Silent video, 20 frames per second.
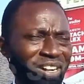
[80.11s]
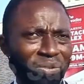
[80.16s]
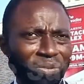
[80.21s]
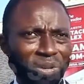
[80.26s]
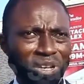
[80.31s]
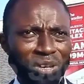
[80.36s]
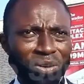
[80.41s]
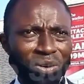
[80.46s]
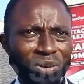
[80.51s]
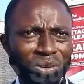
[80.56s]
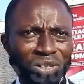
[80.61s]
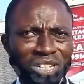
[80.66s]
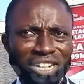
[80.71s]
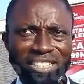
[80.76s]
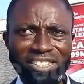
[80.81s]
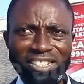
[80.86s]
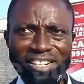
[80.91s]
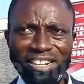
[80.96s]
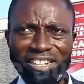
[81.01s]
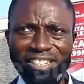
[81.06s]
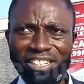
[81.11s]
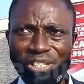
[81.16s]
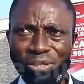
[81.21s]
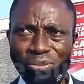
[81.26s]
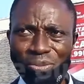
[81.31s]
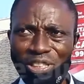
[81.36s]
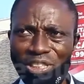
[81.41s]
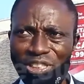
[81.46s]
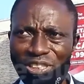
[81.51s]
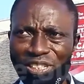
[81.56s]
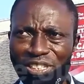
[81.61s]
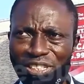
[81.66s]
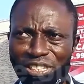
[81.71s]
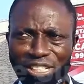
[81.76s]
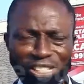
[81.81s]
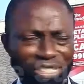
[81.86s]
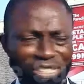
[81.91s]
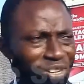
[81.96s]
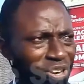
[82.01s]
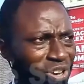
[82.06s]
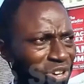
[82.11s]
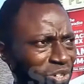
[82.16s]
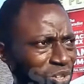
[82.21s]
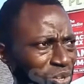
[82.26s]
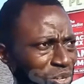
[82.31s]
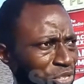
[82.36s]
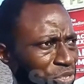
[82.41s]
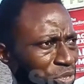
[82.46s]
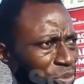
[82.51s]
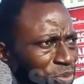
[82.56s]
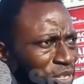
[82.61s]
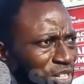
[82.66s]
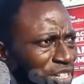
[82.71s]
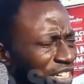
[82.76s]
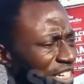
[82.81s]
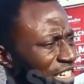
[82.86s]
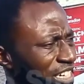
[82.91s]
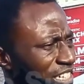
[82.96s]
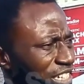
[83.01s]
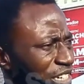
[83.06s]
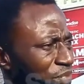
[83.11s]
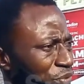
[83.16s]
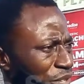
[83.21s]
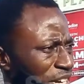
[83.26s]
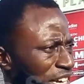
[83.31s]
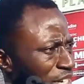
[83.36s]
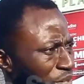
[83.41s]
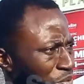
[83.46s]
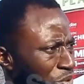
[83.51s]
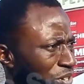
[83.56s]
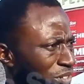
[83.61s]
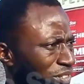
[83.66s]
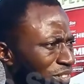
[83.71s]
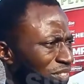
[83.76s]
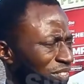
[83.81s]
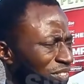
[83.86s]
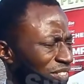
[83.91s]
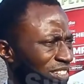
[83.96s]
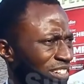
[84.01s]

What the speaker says: We know that the situation is not going to be easy for anyone.